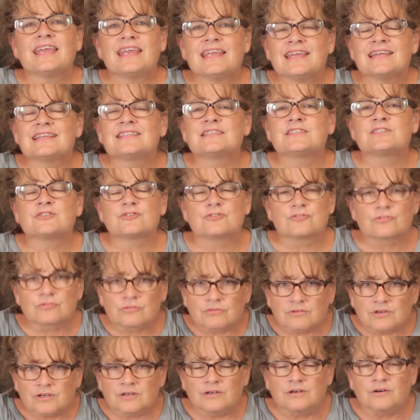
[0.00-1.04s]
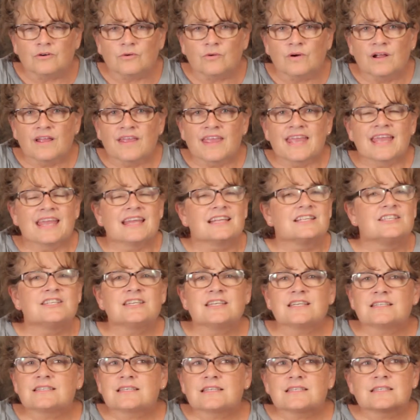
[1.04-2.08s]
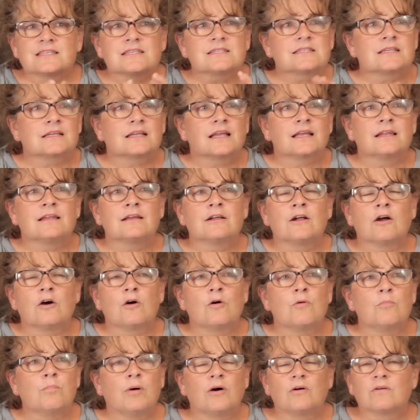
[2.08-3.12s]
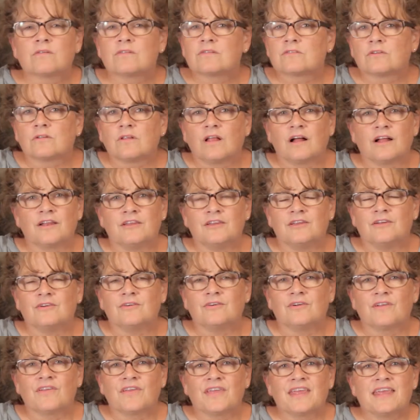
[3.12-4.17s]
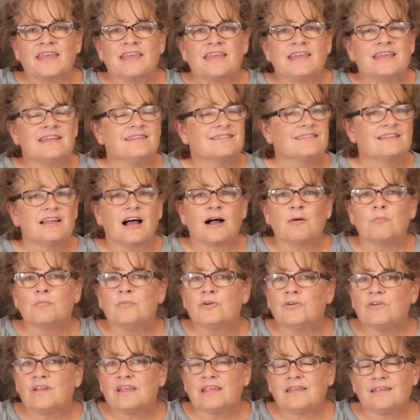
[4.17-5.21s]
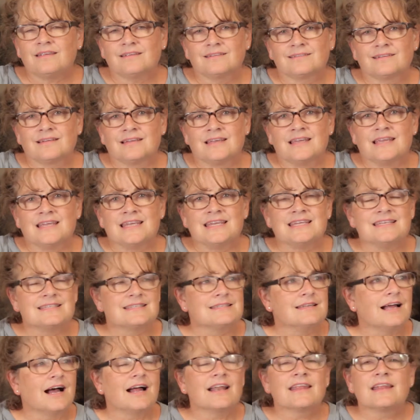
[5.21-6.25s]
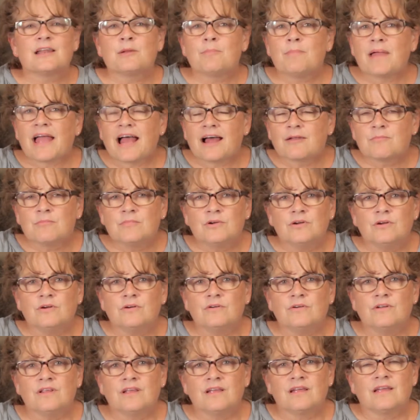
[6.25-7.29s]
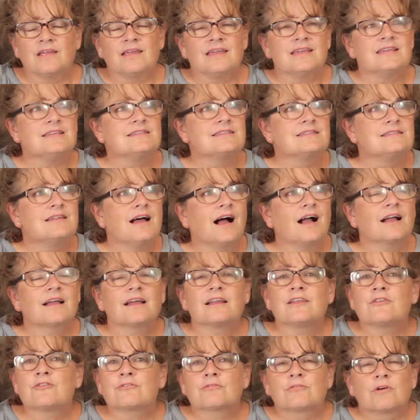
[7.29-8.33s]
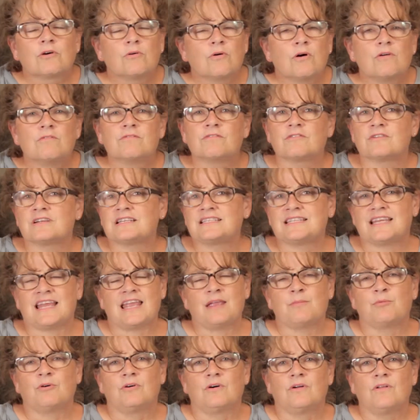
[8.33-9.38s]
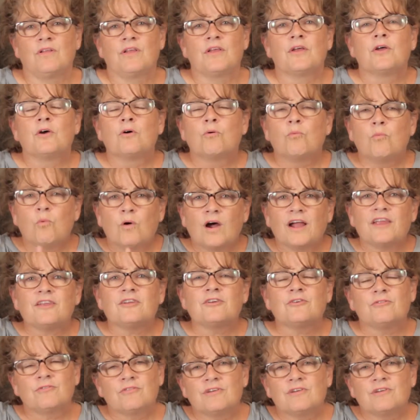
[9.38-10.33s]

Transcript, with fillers: it's true. Jesus isn't going to go postal on you. He's not moody. He's not in a bad mood. He's not going to throw over a table. What you